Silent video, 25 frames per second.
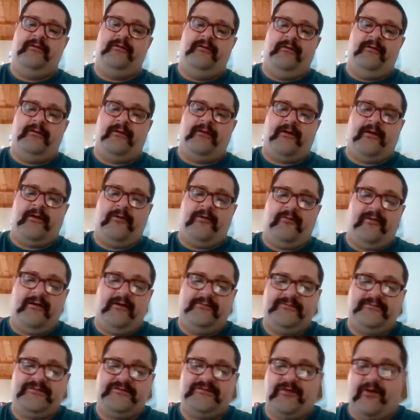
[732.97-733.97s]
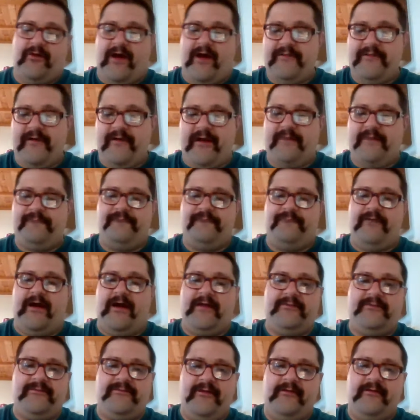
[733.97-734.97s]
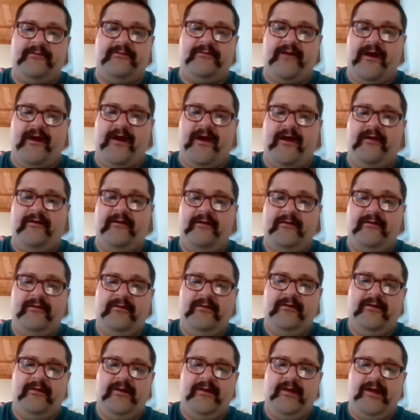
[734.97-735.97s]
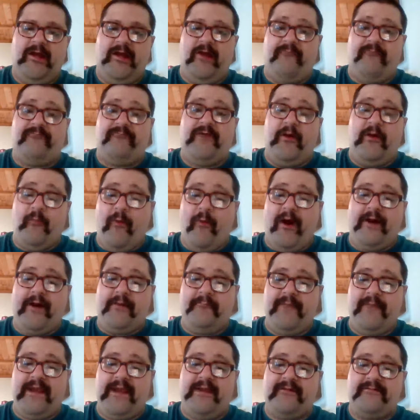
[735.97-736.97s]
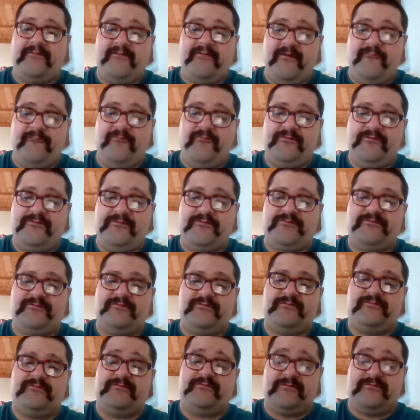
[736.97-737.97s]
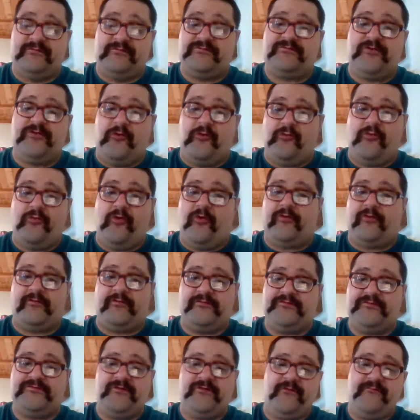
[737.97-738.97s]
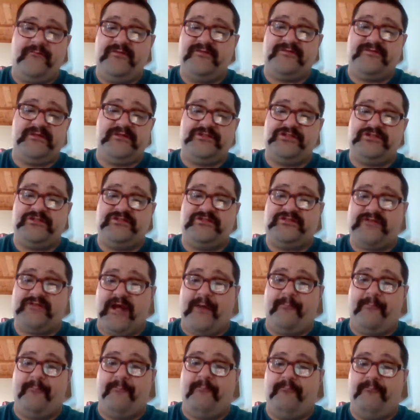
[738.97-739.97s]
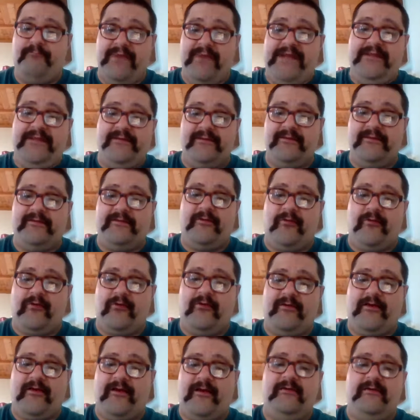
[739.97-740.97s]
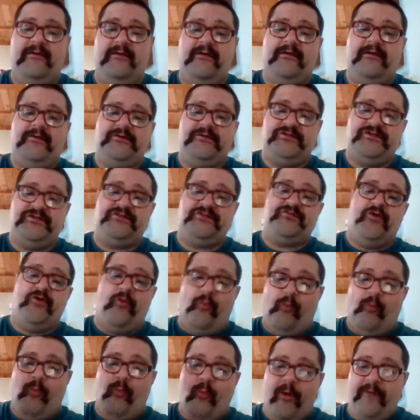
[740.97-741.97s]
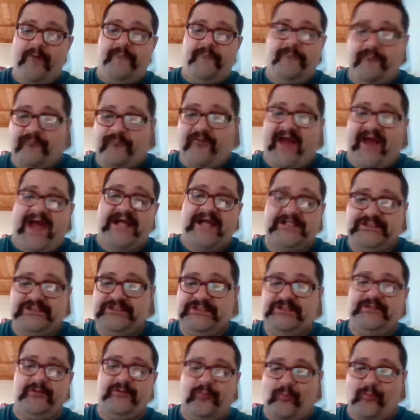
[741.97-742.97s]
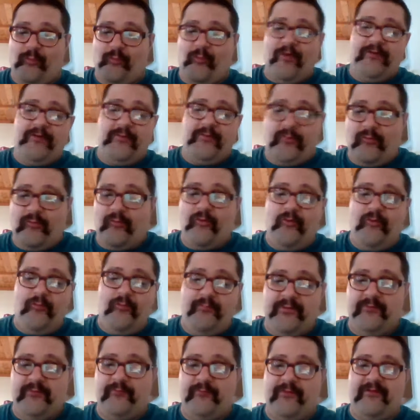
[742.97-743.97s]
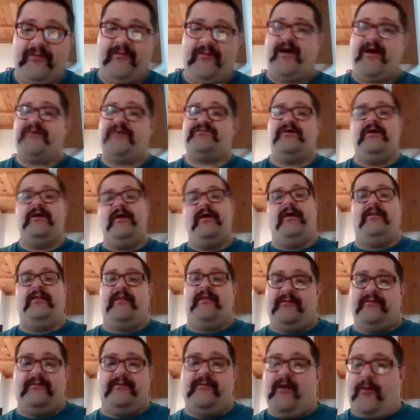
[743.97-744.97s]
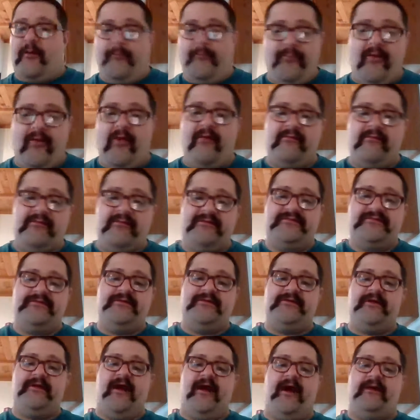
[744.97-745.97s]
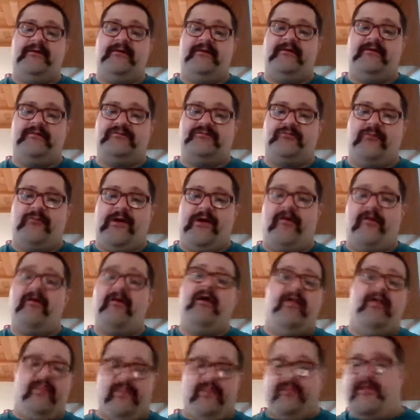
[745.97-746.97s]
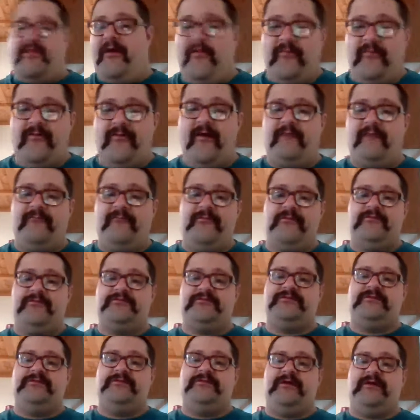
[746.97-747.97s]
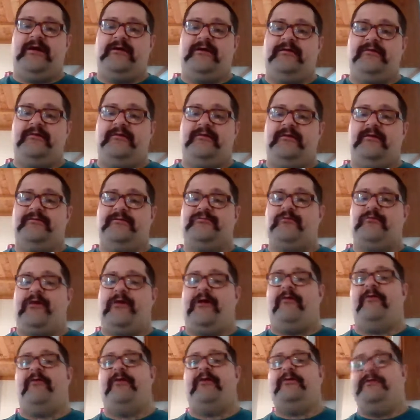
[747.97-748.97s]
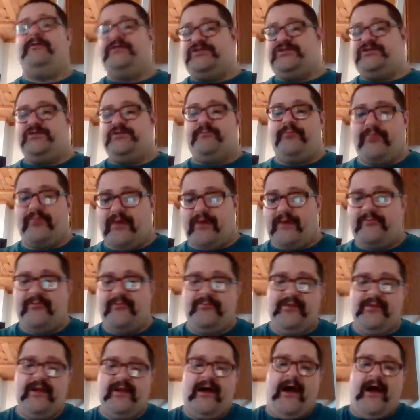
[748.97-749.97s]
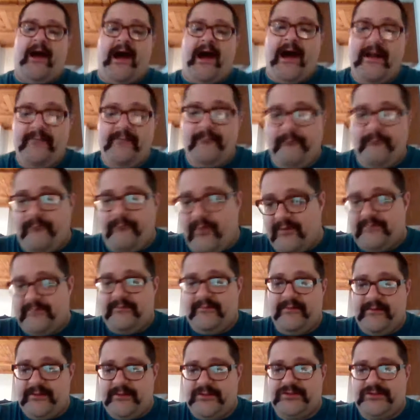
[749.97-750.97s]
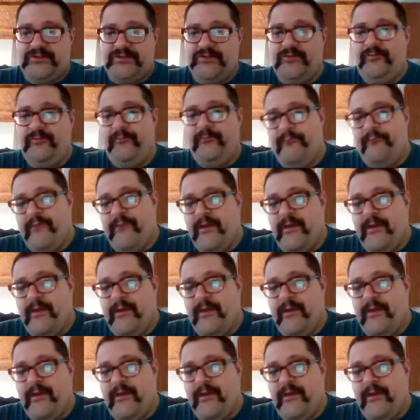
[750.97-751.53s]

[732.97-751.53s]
And so I think that if they want to make a difference, the so-called conservatives, they should stop pinning it all on just one fraction or one group and realize that their party's in on it as well, their governor's in on it as well, and this should probably be a hot button issue.